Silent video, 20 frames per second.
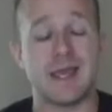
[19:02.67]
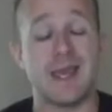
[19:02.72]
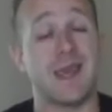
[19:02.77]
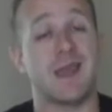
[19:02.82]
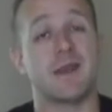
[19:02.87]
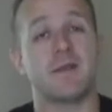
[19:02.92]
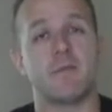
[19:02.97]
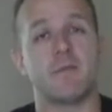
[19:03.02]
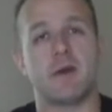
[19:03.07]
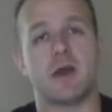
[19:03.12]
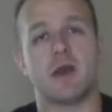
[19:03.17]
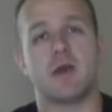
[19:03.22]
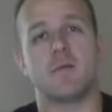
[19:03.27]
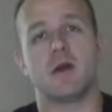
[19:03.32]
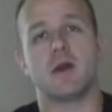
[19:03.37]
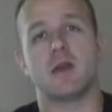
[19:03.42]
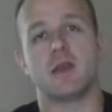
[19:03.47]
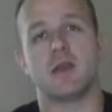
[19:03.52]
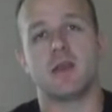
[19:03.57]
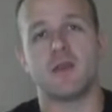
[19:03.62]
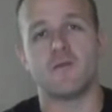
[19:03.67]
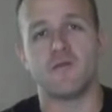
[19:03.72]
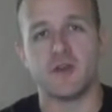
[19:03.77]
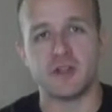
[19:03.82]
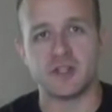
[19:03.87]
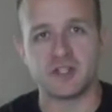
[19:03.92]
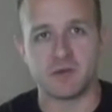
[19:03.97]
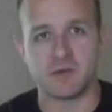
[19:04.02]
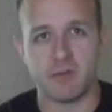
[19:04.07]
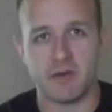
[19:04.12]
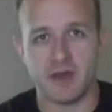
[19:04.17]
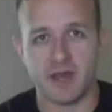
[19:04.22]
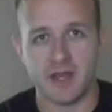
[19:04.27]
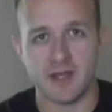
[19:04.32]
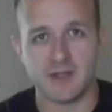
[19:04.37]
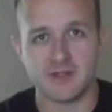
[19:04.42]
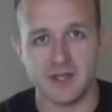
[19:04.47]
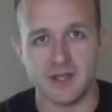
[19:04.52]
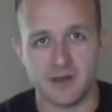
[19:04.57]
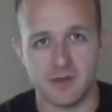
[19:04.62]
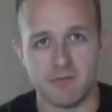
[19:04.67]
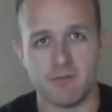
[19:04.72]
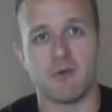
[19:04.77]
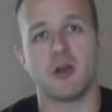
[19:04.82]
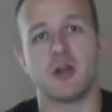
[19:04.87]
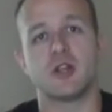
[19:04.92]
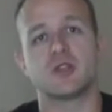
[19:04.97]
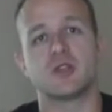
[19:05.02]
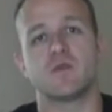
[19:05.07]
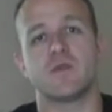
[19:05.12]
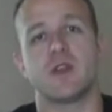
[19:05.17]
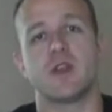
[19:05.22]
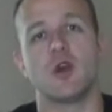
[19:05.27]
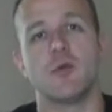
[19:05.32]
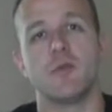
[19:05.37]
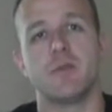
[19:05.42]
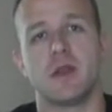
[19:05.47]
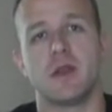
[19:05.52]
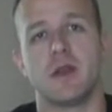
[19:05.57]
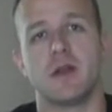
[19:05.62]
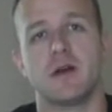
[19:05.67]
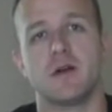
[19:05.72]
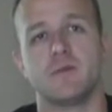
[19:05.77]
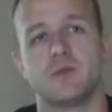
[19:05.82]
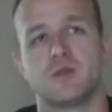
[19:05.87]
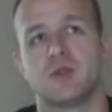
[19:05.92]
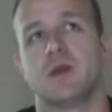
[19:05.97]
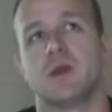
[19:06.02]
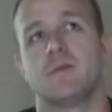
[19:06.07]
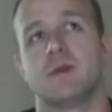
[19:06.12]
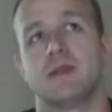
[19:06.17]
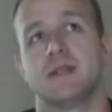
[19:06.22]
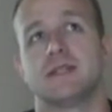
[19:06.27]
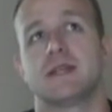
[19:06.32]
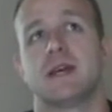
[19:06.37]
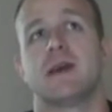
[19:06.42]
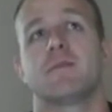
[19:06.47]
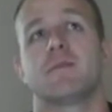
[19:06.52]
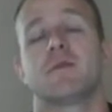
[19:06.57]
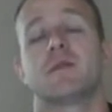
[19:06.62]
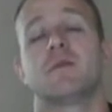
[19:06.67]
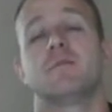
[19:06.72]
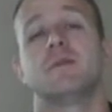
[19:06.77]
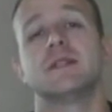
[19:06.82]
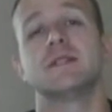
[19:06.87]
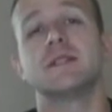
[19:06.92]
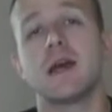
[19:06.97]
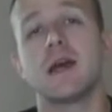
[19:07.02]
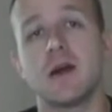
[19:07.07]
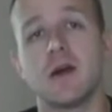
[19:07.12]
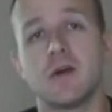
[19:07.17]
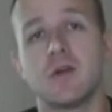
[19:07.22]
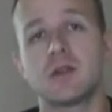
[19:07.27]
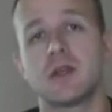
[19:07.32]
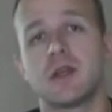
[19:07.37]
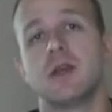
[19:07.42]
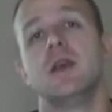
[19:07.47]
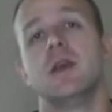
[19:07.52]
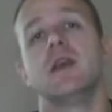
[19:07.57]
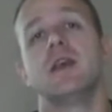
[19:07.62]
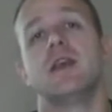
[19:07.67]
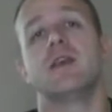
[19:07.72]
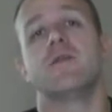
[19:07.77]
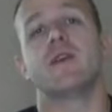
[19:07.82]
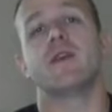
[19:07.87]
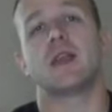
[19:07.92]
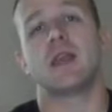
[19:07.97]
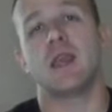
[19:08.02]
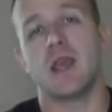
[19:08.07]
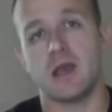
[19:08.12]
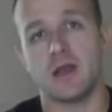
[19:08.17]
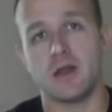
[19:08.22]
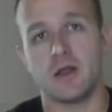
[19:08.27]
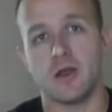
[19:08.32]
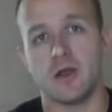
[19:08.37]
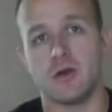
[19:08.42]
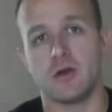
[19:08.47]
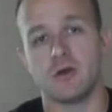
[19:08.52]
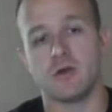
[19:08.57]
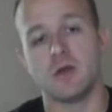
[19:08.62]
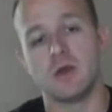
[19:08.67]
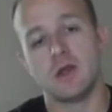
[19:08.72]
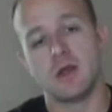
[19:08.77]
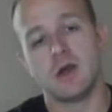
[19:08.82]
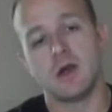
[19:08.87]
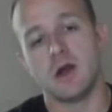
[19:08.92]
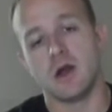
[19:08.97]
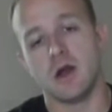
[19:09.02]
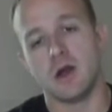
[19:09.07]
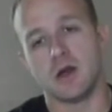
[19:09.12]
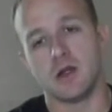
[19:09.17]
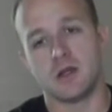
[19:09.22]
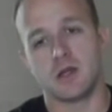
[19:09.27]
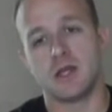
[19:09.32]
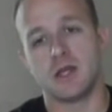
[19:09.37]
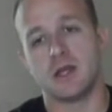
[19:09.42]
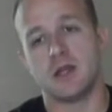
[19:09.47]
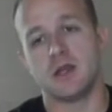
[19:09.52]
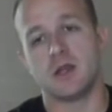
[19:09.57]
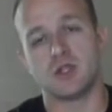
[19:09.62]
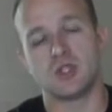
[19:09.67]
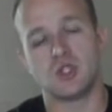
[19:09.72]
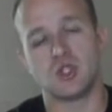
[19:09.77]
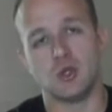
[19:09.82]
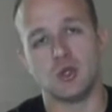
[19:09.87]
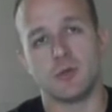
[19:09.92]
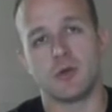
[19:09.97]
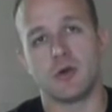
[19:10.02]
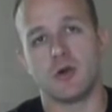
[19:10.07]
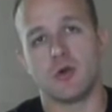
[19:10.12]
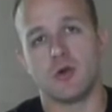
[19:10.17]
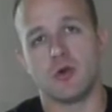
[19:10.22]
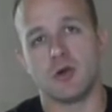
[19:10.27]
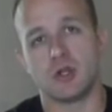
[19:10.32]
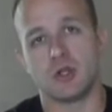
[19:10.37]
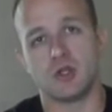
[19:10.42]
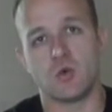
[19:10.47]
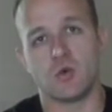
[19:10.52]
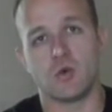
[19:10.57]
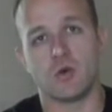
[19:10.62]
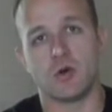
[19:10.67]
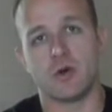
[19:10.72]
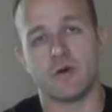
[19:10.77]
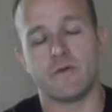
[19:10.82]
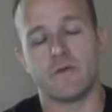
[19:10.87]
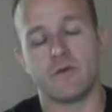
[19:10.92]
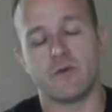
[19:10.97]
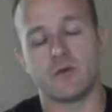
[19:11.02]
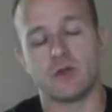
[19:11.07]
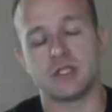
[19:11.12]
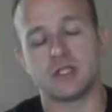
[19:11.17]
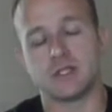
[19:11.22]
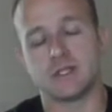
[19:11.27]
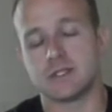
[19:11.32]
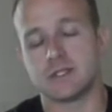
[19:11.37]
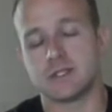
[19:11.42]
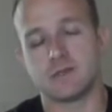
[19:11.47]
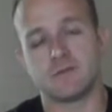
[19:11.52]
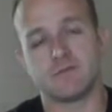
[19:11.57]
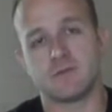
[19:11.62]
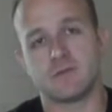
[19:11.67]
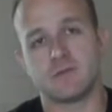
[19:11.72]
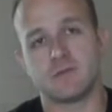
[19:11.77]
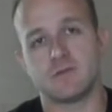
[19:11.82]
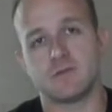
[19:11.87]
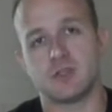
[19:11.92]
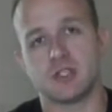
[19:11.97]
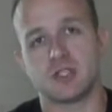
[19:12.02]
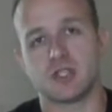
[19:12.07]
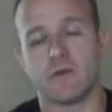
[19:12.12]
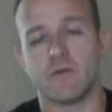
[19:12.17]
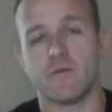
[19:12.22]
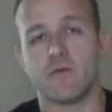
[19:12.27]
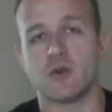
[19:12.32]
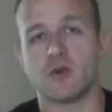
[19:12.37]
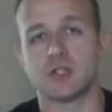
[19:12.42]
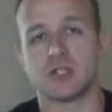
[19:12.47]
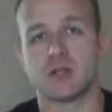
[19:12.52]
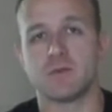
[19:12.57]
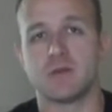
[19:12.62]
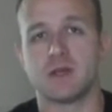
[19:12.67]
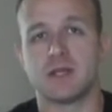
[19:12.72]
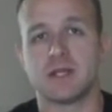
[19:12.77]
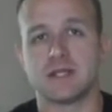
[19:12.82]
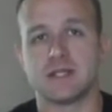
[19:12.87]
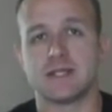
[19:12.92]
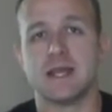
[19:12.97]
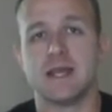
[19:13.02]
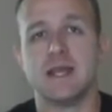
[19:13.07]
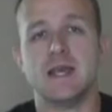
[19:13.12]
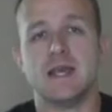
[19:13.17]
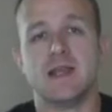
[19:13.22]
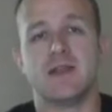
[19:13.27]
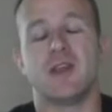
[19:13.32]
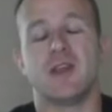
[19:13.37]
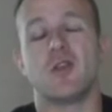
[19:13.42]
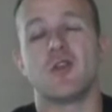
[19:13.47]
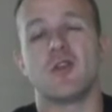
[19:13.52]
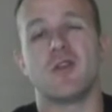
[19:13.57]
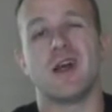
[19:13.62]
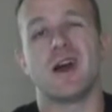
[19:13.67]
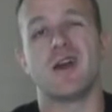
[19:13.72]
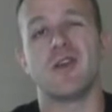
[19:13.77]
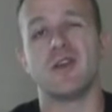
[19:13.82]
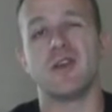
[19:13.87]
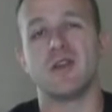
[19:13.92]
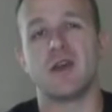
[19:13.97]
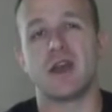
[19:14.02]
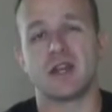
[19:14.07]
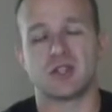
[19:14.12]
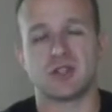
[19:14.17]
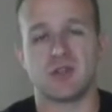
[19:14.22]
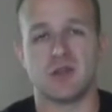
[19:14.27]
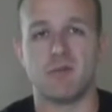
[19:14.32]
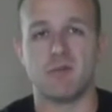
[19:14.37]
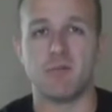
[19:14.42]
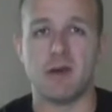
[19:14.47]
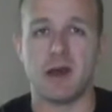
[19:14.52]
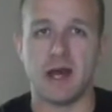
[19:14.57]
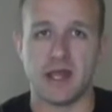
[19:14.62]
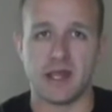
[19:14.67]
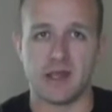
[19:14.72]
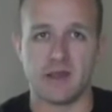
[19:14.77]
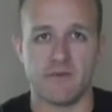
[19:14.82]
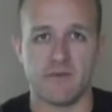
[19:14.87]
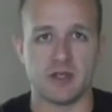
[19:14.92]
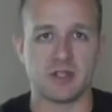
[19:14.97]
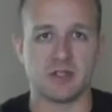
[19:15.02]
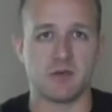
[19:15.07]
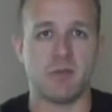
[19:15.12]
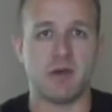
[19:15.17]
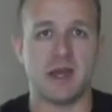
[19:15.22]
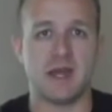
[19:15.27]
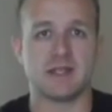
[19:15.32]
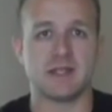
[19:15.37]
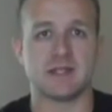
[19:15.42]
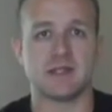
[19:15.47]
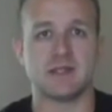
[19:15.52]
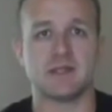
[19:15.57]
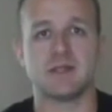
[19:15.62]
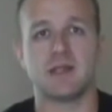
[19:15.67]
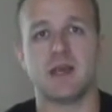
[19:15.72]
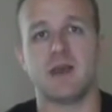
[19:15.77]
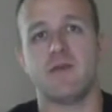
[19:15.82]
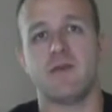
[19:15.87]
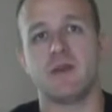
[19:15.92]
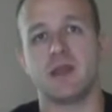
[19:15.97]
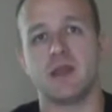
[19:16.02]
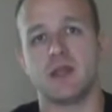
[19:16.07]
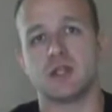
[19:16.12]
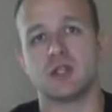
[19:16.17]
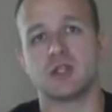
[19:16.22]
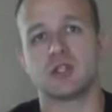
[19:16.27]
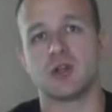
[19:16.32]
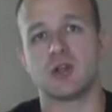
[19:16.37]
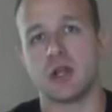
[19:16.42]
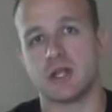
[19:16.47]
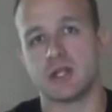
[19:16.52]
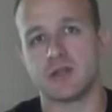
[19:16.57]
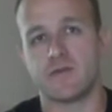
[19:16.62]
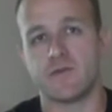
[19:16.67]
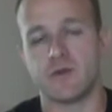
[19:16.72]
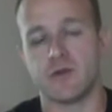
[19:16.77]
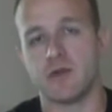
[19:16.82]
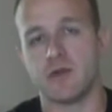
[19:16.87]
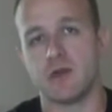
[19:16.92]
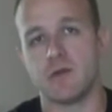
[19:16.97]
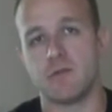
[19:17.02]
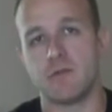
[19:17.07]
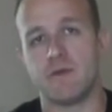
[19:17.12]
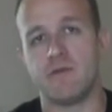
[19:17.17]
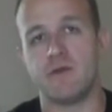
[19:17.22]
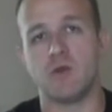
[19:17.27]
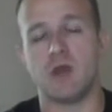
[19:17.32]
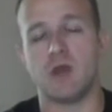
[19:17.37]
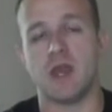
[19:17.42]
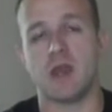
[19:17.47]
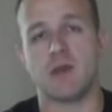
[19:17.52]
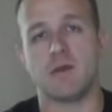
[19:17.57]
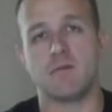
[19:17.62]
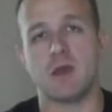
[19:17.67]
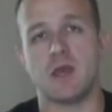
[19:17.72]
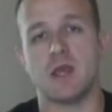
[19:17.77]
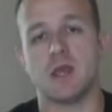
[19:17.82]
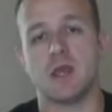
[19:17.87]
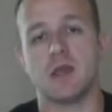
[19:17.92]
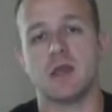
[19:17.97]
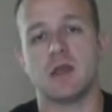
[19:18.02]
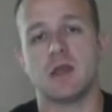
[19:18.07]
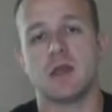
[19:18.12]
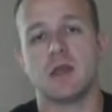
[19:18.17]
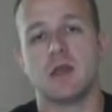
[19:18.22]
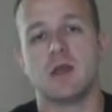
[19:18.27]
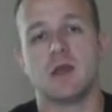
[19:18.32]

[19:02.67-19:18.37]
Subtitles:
I can't buy my convention pass in March when they open it up, so that means I'm going to miss out, if I can go, on getting a super or a dwarf, which is just unfortunate because they don't allow you to actually buy convention passes and then transfer them if you can't make it.